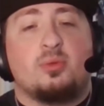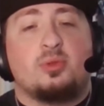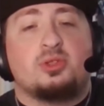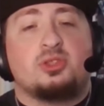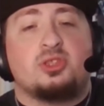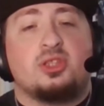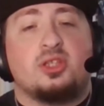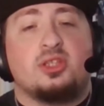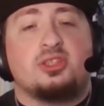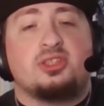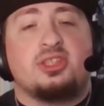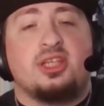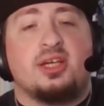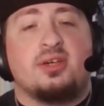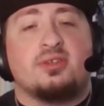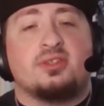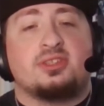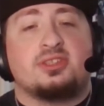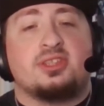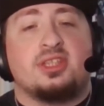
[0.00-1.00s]
charge
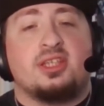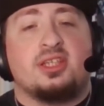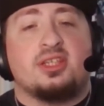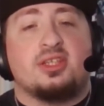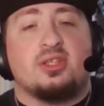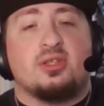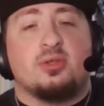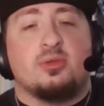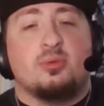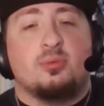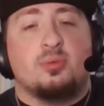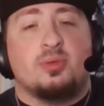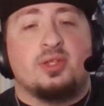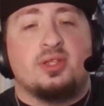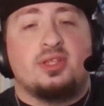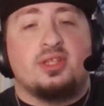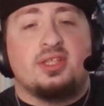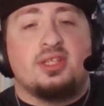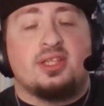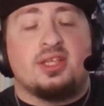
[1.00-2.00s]
counters on it, you win
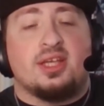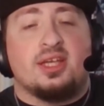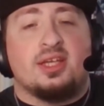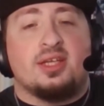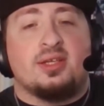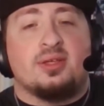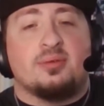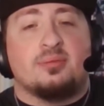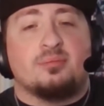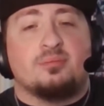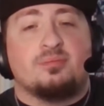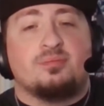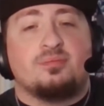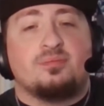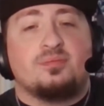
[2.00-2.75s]
the game.